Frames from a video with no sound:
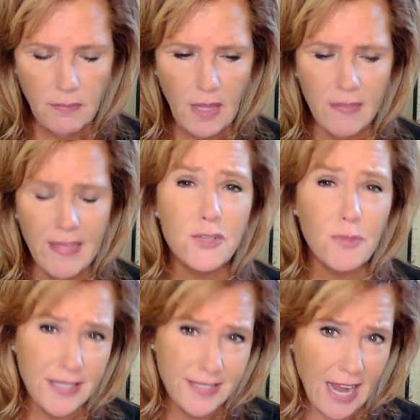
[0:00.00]
that's
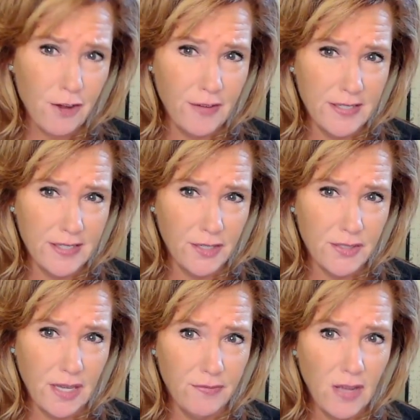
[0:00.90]
really sacrificing
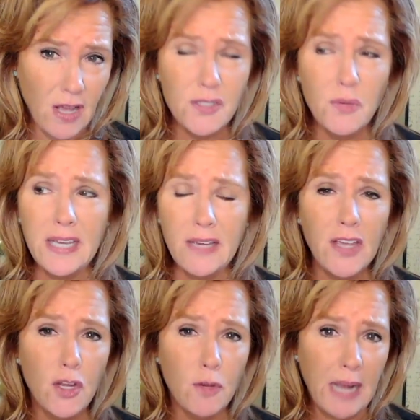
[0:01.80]
yourself. Also
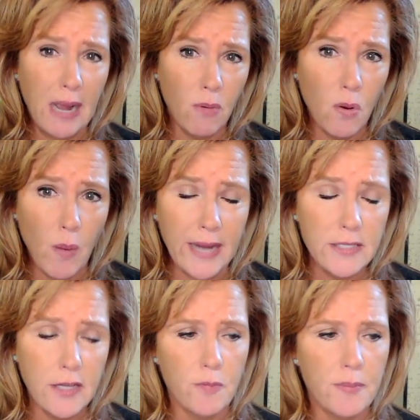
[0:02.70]
giving your power away
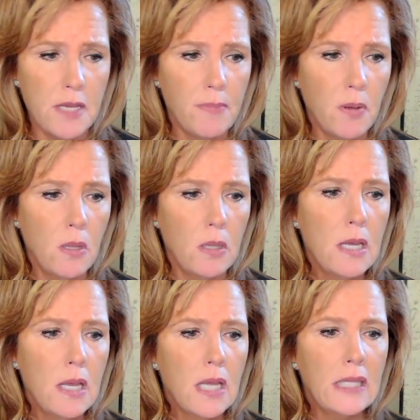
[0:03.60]
to other people,
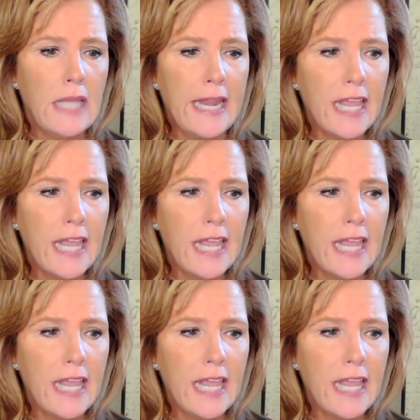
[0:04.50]
letting